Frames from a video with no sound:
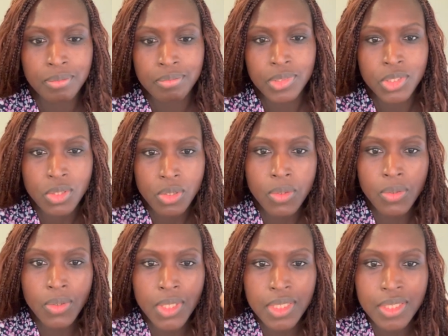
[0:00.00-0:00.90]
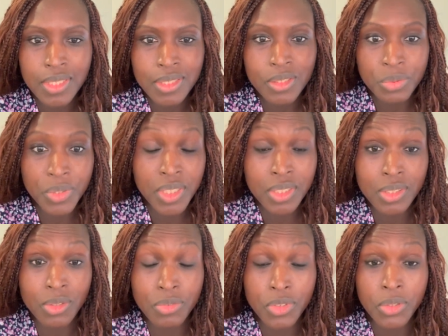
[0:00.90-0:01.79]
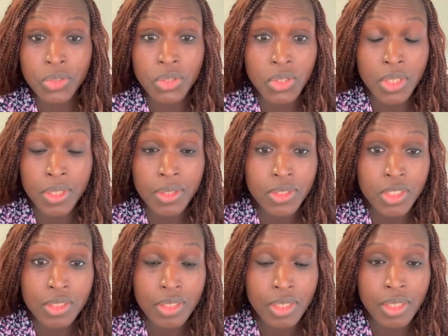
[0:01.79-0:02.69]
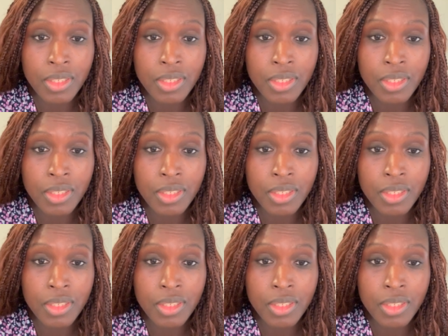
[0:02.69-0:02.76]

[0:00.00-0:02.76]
slowly increased over the years